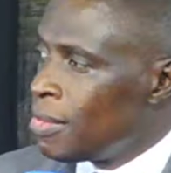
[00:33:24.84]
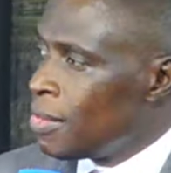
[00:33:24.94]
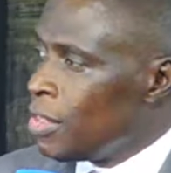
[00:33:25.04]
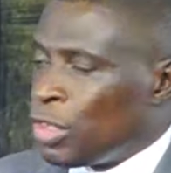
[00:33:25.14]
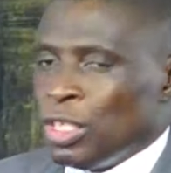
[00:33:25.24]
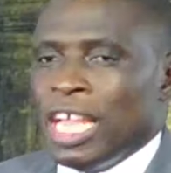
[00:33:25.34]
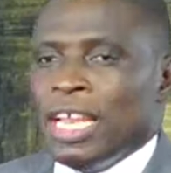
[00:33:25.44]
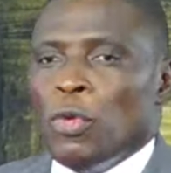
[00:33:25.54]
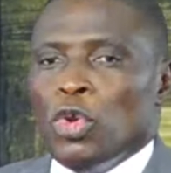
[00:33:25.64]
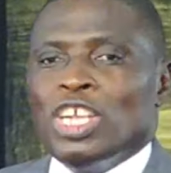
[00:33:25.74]
So that
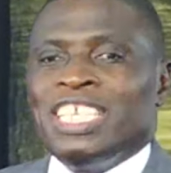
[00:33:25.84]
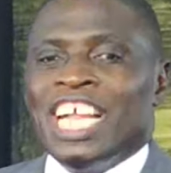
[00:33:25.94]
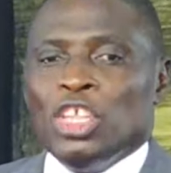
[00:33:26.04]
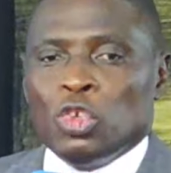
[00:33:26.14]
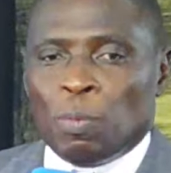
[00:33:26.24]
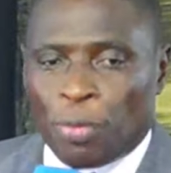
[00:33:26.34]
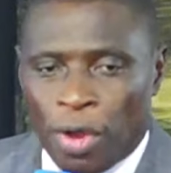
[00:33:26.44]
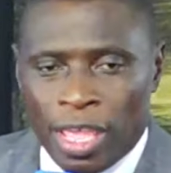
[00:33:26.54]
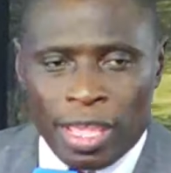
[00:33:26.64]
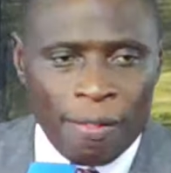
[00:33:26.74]
will not tell you to
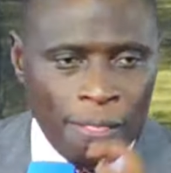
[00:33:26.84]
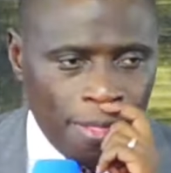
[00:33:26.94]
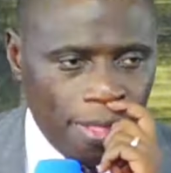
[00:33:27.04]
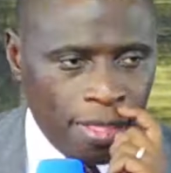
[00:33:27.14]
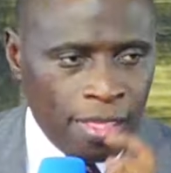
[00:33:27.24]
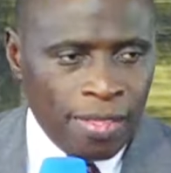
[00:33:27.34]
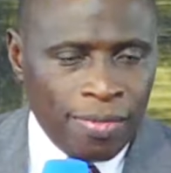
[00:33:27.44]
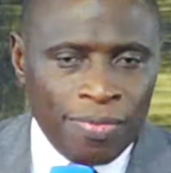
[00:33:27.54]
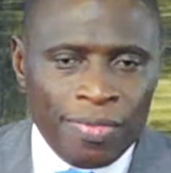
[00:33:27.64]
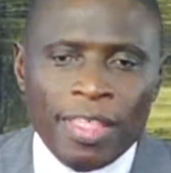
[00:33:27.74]
pray.
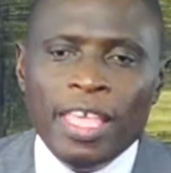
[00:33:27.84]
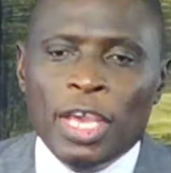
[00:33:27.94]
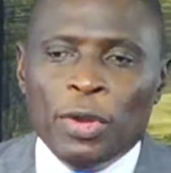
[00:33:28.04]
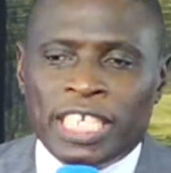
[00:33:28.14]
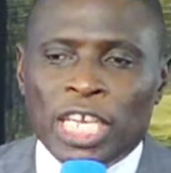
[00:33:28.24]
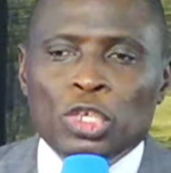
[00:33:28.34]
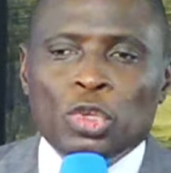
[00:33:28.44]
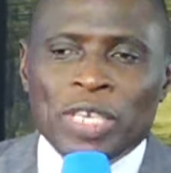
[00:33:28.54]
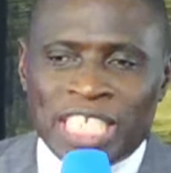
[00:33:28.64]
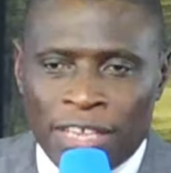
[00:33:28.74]
kugamba He will tell you to
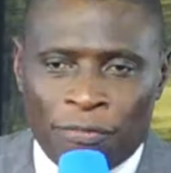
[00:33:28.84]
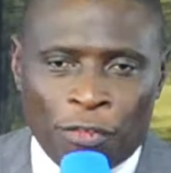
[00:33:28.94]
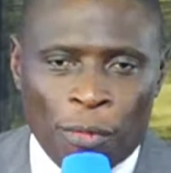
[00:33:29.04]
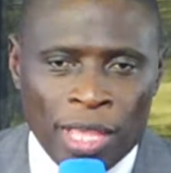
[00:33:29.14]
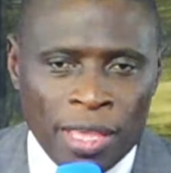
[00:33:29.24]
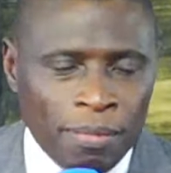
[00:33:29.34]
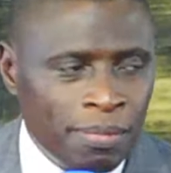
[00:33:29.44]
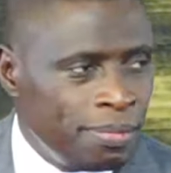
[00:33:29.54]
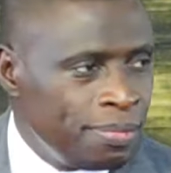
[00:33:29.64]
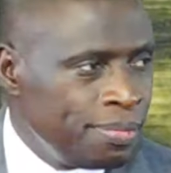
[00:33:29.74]
receive from him.
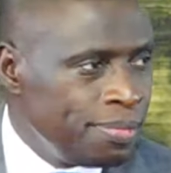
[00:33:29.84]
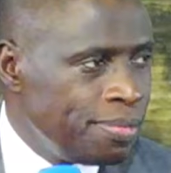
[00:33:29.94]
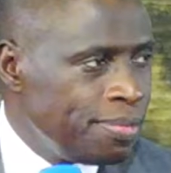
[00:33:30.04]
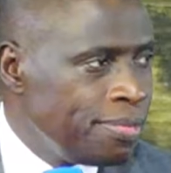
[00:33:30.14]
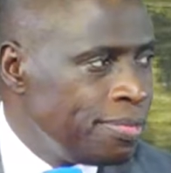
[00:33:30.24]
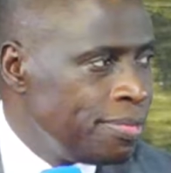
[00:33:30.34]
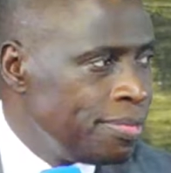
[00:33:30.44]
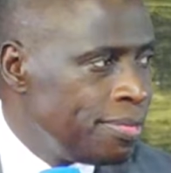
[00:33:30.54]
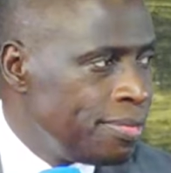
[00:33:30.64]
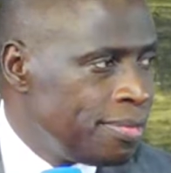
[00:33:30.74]
Agenda
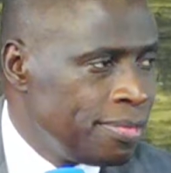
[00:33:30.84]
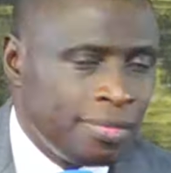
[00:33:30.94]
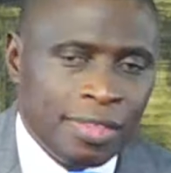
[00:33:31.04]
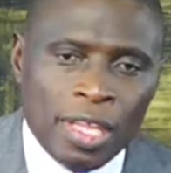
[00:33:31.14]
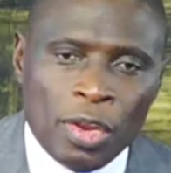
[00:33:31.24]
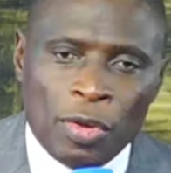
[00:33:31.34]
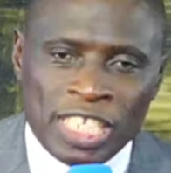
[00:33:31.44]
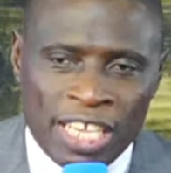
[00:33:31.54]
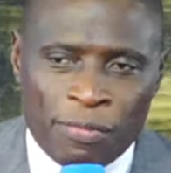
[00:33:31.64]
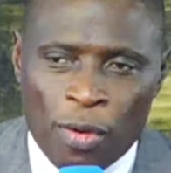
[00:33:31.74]
kugamba
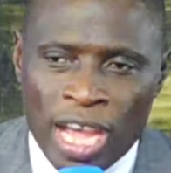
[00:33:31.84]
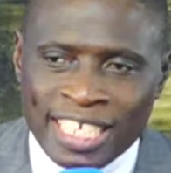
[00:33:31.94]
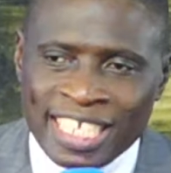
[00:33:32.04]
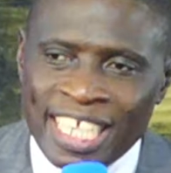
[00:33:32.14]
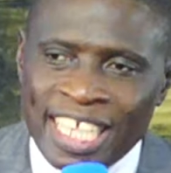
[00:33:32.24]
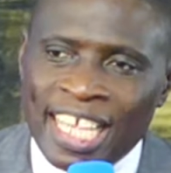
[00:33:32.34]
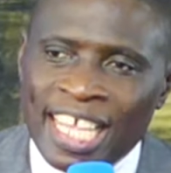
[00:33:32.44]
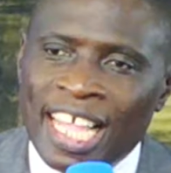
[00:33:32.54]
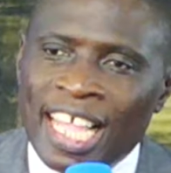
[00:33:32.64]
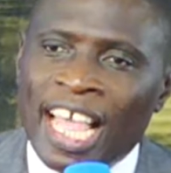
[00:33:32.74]
Receive what?
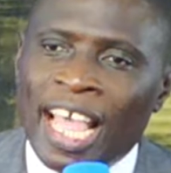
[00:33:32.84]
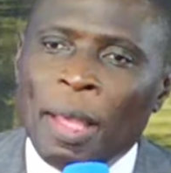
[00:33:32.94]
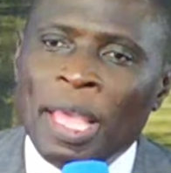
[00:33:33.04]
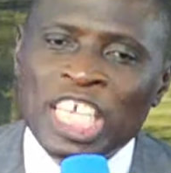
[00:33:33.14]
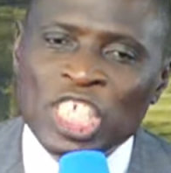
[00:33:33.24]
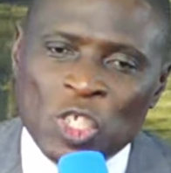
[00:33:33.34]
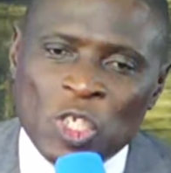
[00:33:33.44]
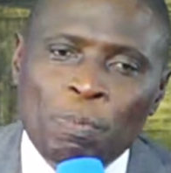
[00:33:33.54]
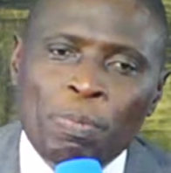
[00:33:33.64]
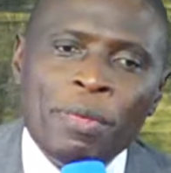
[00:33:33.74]
His
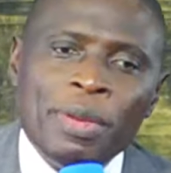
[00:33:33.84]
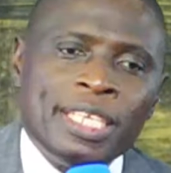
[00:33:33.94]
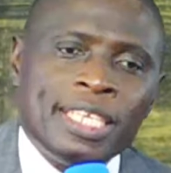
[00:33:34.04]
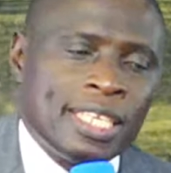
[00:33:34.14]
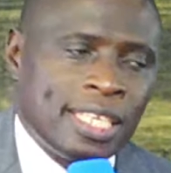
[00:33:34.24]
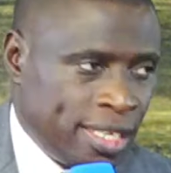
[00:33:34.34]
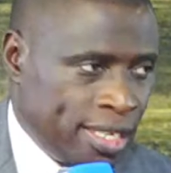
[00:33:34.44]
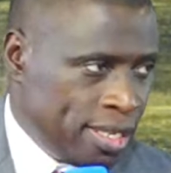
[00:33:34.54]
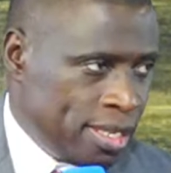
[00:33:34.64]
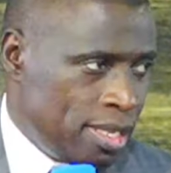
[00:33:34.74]
spirit.
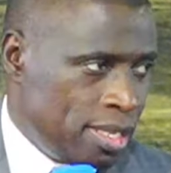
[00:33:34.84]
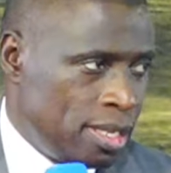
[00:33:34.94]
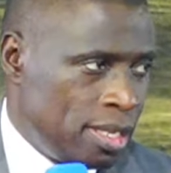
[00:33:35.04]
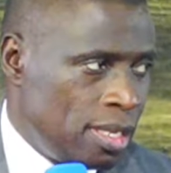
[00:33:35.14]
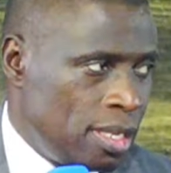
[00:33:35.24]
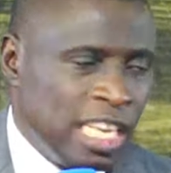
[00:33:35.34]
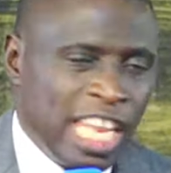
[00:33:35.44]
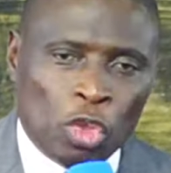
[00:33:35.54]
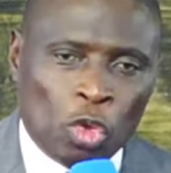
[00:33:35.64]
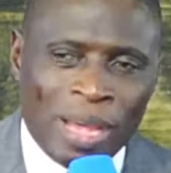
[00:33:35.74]

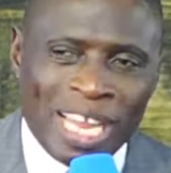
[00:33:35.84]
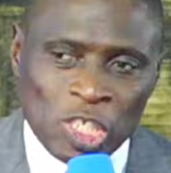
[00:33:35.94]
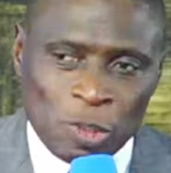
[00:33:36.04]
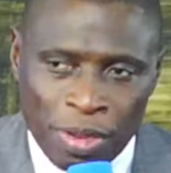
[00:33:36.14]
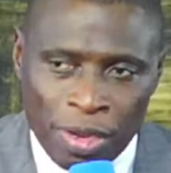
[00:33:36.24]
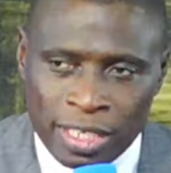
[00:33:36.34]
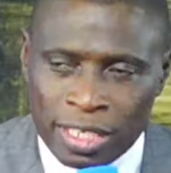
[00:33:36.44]
The human spirit.